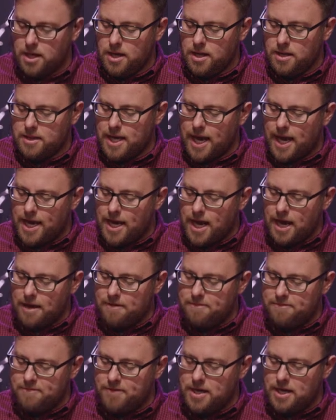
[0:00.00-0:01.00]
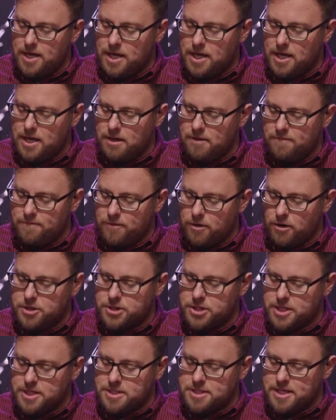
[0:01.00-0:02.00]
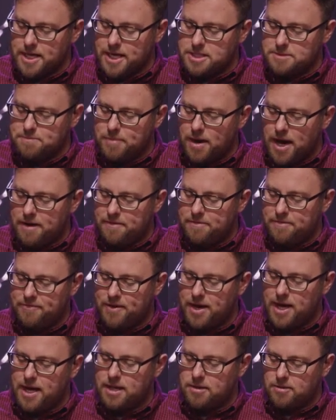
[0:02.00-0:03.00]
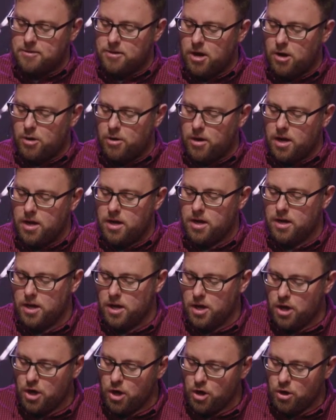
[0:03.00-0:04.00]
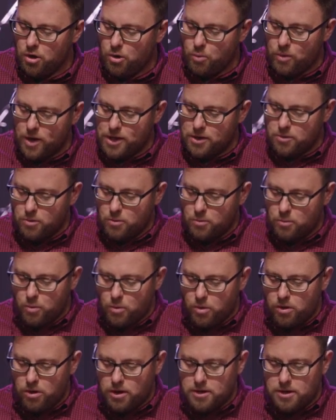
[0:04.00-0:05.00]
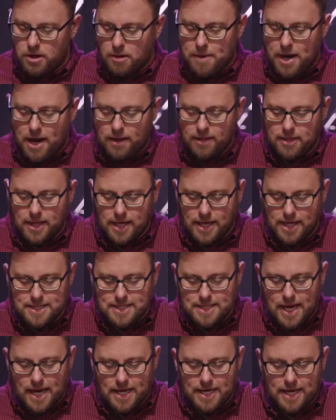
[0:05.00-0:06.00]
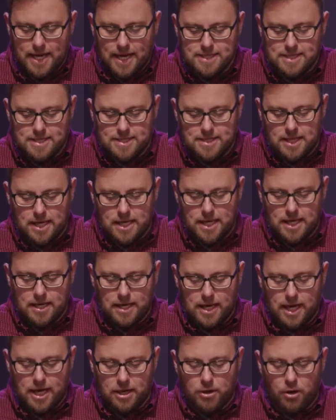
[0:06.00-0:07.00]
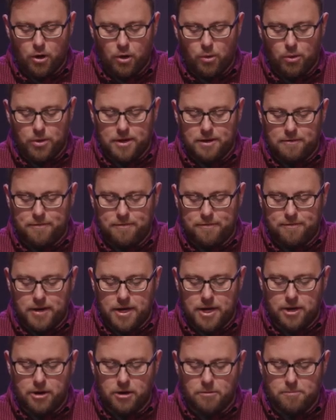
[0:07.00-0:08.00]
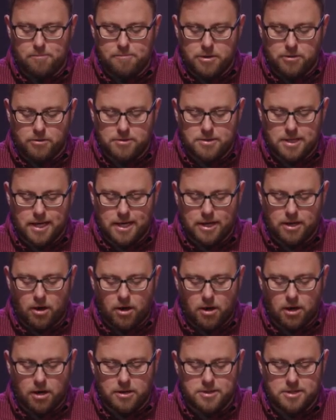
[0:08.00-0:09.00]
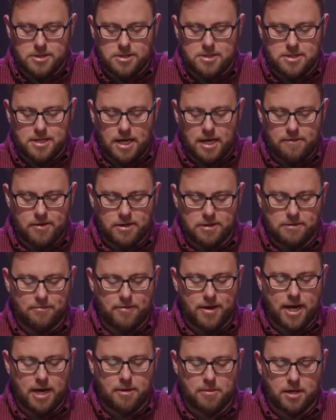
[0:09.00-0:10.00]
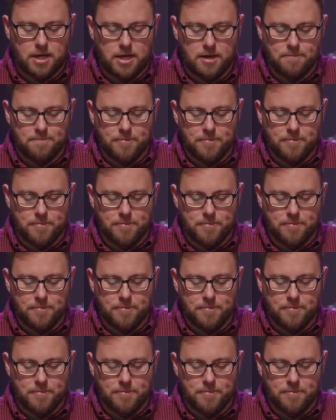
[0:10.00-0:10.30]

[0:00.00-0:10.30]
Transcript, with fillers: The NIV version says, By faith, Noah, when warned about things not yet seen, in holy fear, built an ark to save his family.